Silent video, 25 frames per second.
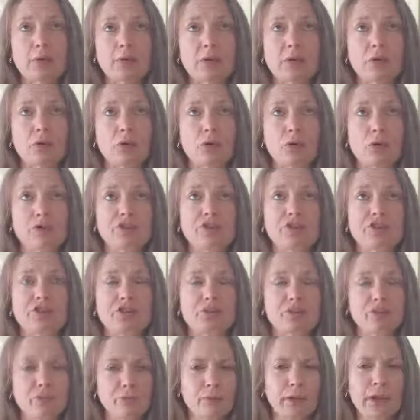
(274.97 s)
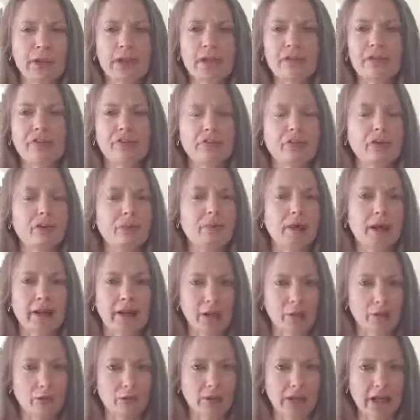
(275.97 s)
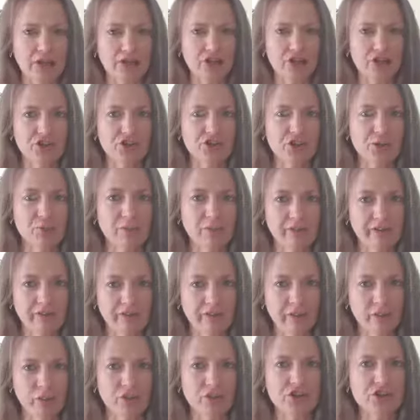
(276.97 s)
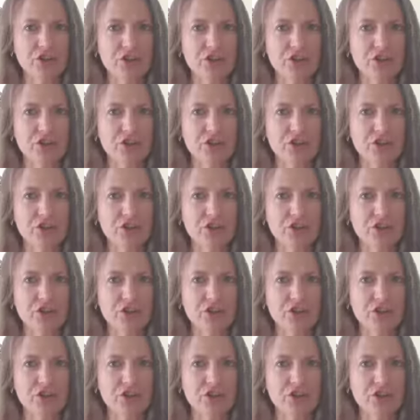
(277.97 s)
because she was really concerned about her relationship with food.